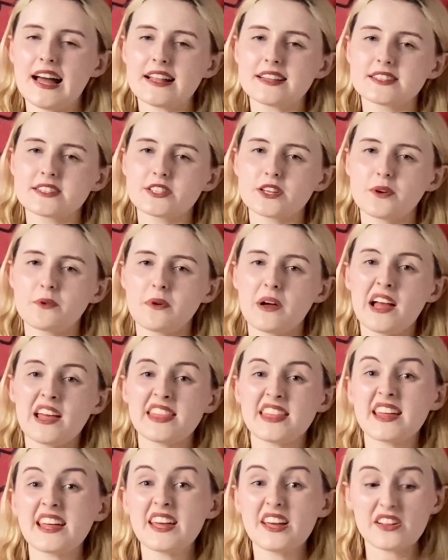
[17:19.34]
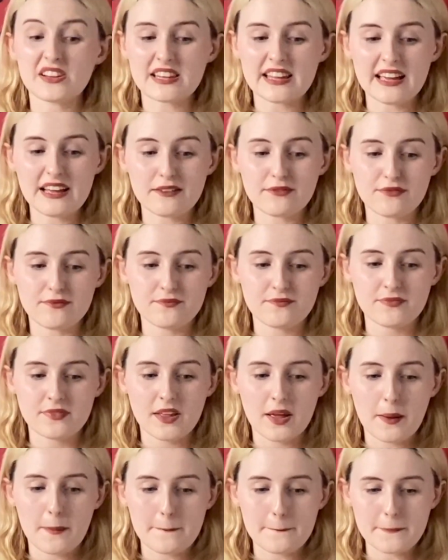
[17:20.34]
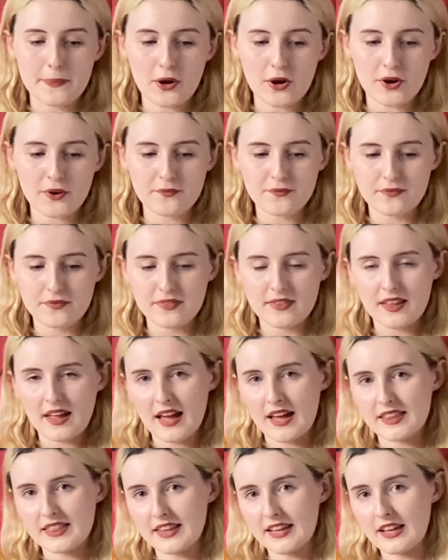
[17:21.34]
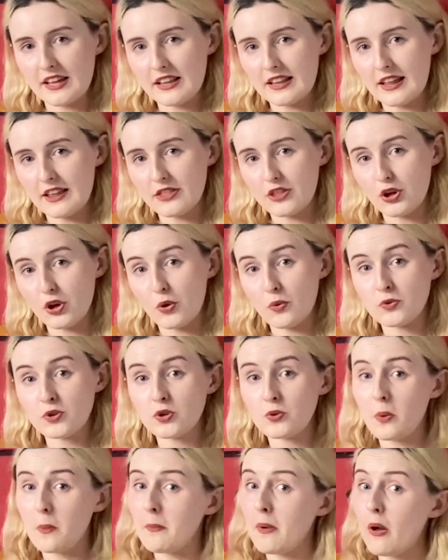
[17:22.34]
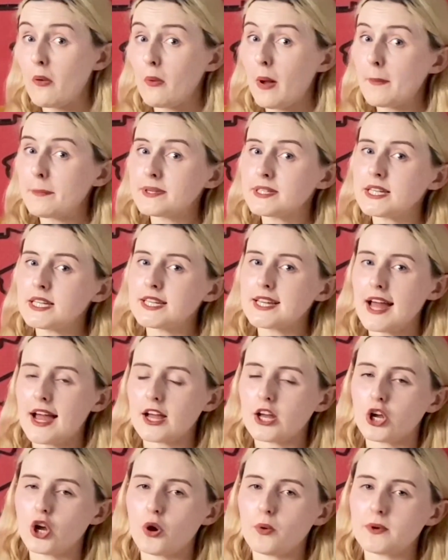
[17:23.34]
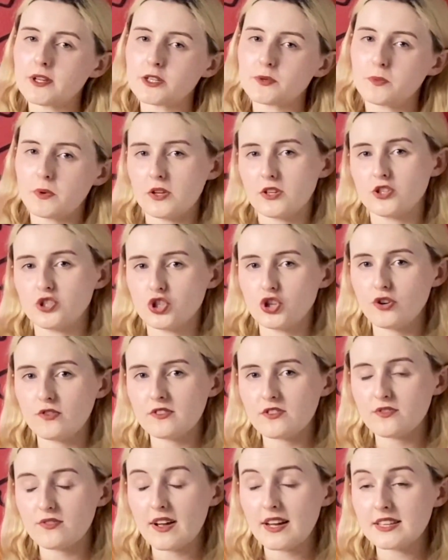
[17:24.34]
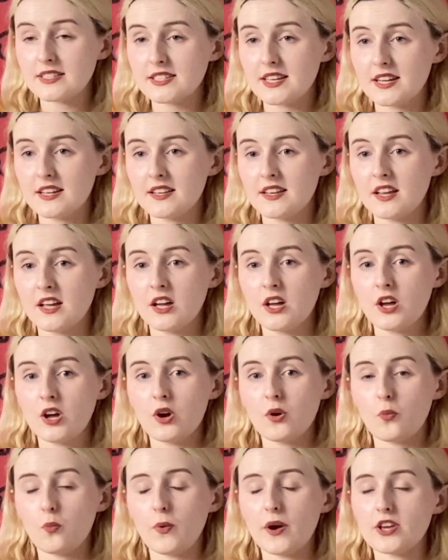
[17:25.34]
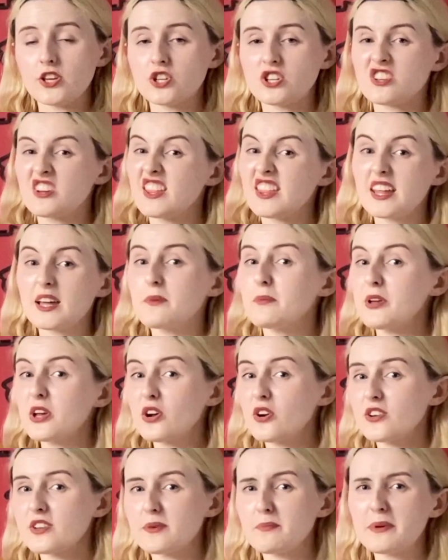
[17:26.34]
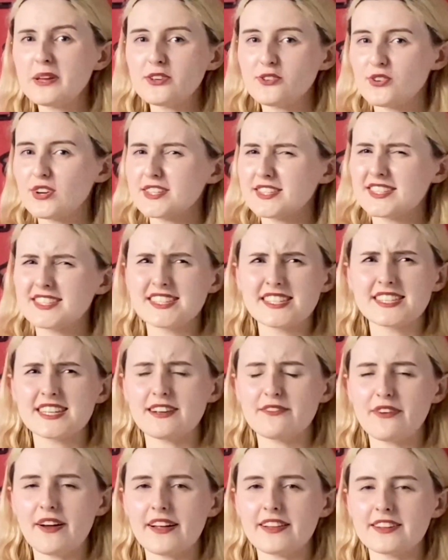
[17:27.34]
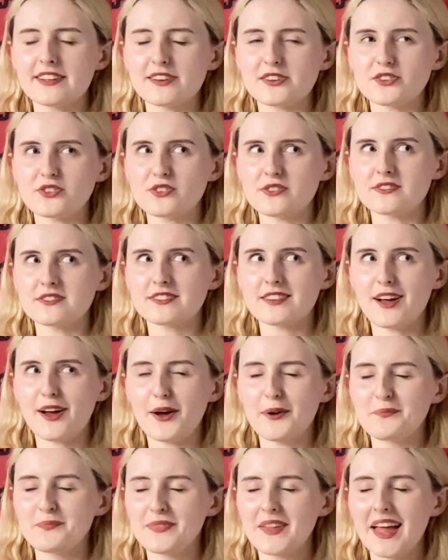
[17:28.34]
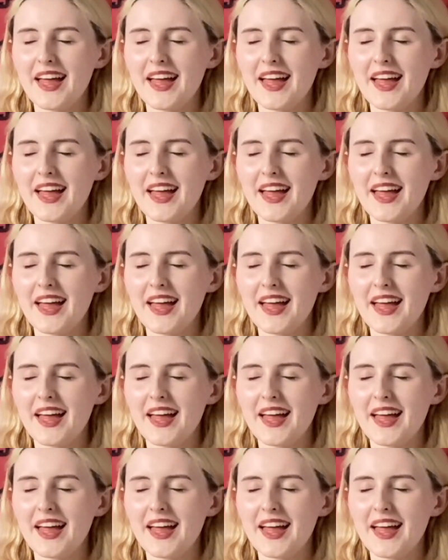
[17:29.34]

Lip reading: And so I think he'll leave. But I think he'll either go and do what Mark Webber did and go into world endurance racing, which I think would be good. It'd be interesting to see Vettel in an endurance car.